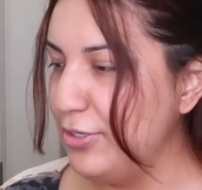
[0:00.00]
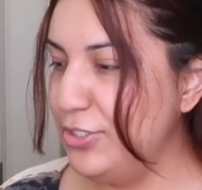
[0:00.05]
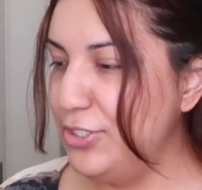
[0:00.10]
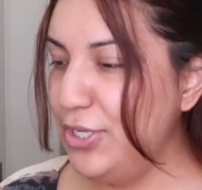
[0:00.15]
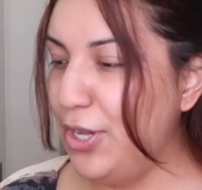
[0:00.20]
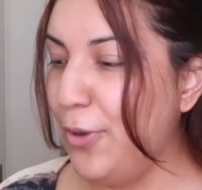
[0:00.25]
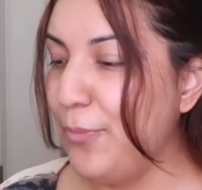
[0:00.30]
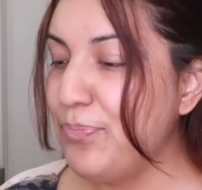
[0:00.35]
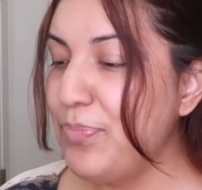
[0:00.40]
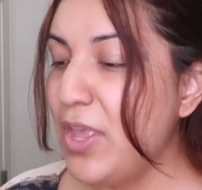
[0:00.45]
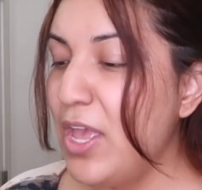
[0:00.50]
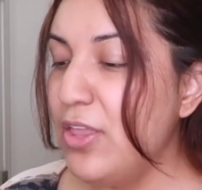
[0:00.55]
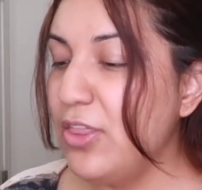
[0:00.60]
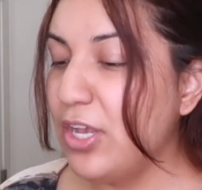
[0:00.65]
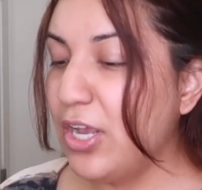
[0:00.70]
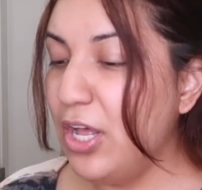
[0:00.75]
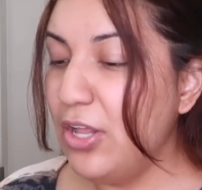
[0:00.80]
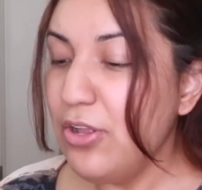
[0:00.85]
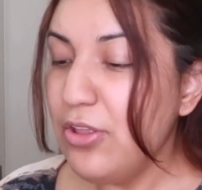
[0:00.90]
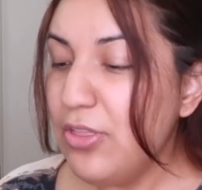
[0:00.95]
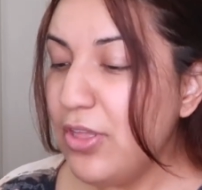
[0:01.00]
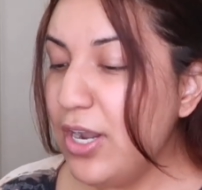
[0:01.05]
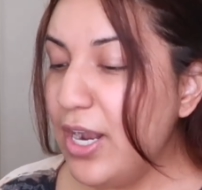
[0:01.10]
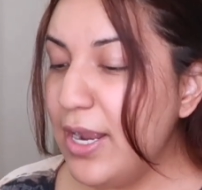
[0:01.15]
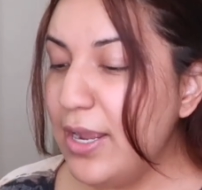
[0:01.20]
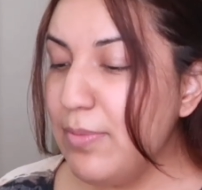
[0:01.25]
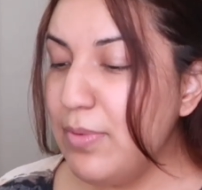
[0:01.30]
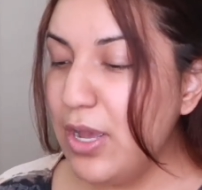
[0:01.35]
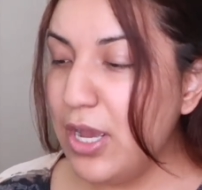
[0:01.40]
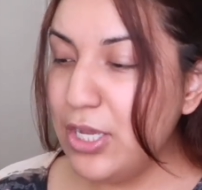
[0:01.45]
So the color that
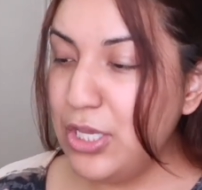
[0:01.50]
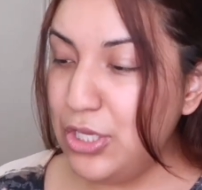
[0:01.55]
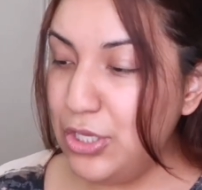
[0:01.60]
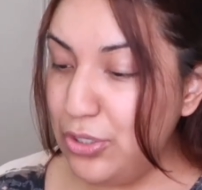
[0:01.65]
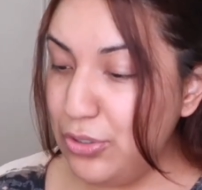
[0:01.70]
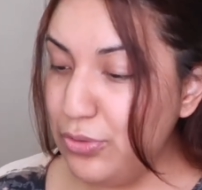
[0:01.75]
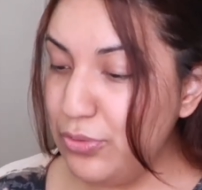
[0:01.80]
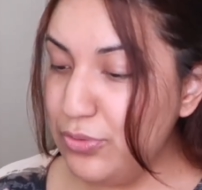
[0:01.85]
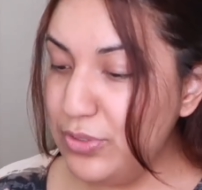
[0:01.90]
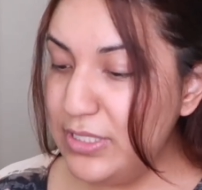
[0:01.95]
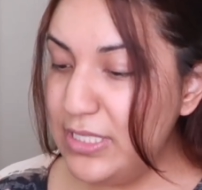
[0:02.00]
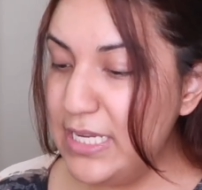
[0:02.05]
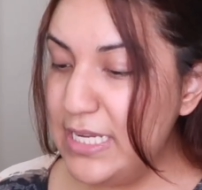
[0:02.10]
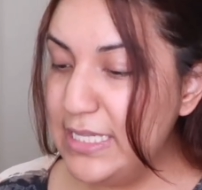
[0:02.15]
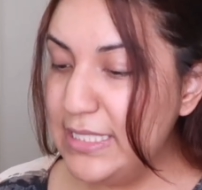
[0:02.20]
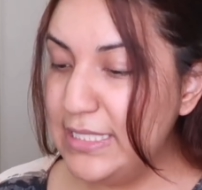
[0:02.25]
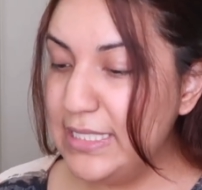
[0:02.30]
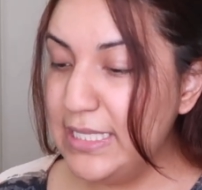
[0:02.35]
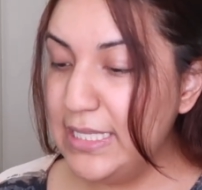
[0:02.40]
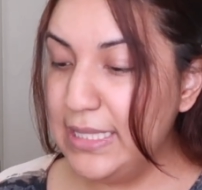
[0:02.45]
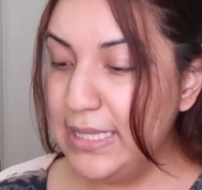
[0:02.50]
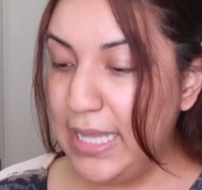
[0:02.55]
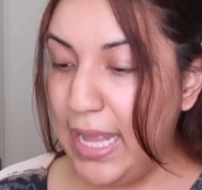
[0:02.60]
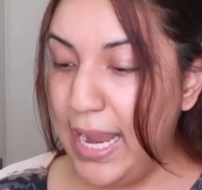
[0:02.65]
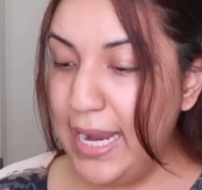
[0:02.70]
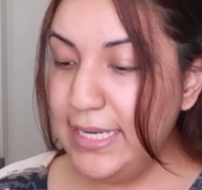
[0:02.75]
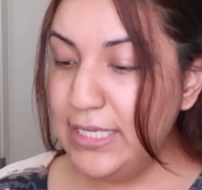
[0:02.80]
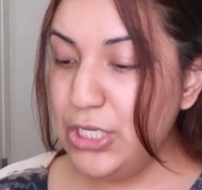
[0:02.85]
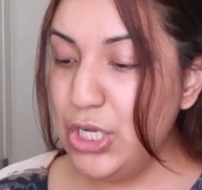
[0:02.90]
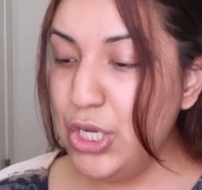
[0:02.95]
I used is the
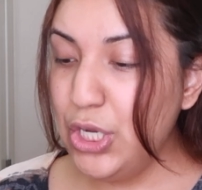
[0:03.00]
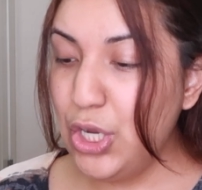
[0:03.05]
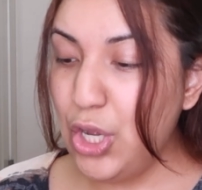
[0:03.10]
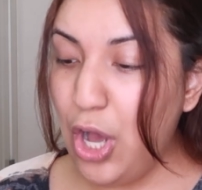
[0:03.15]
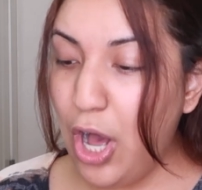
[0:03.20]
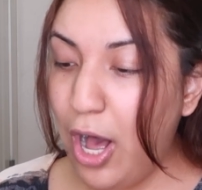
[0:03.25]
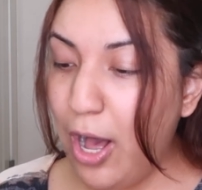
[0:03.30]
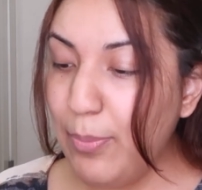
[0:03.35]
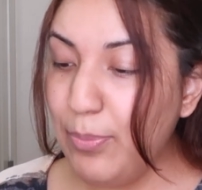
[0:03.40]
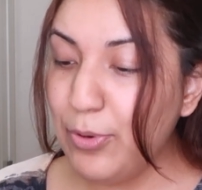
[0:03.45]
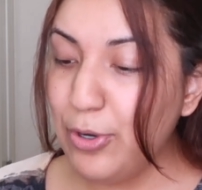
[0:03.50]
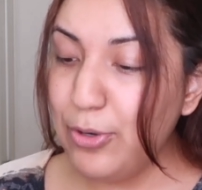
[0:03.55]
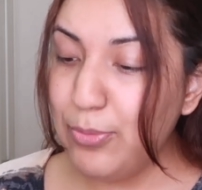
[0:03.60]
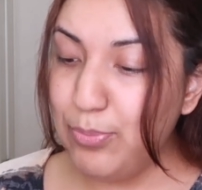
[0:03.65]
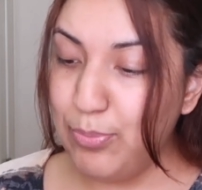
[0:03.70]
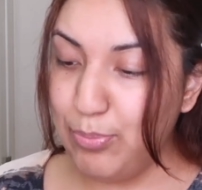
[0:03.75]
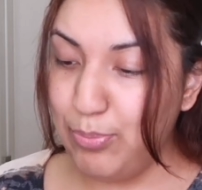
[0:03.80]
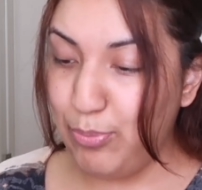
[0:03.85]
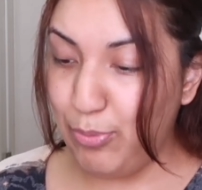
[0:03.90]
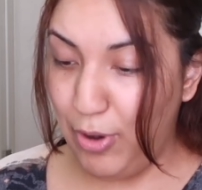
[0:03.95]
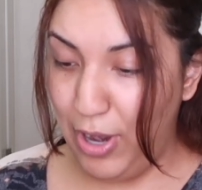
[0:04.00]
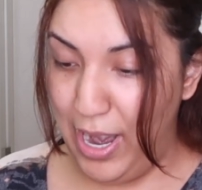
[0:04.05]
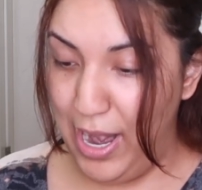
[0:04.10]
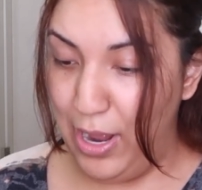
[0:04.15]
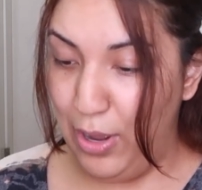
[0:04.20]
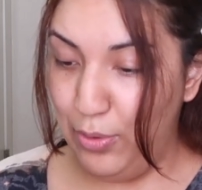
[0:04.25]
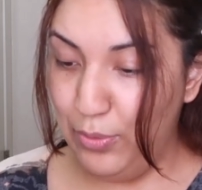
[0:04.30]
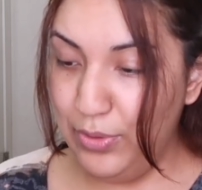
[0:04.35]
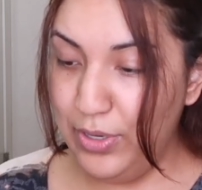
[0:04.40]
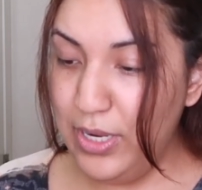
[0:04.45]
light copper
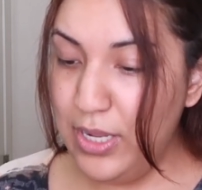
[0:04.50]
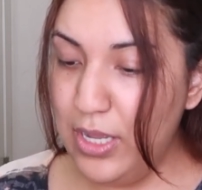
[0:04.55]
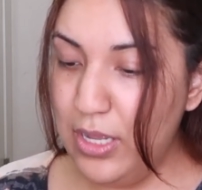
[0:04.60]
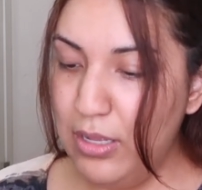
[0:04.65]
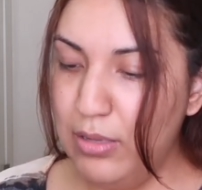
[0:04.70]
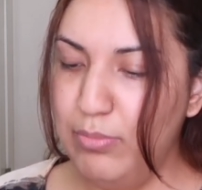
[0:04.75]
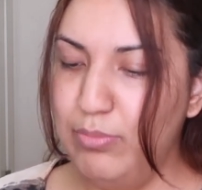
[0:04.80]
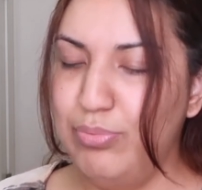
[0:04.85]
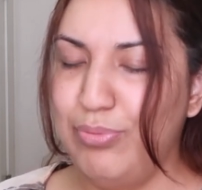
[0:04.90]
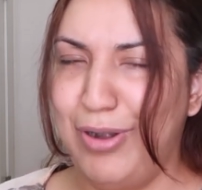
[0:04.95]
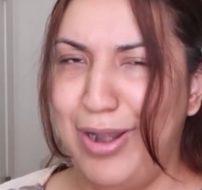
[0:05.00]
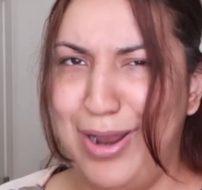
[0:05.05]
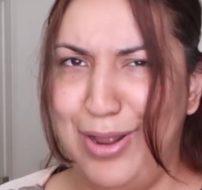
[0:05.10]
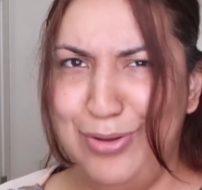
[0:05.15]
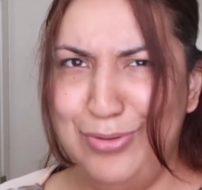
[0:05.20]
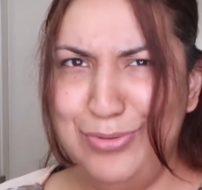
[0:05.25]
brown. The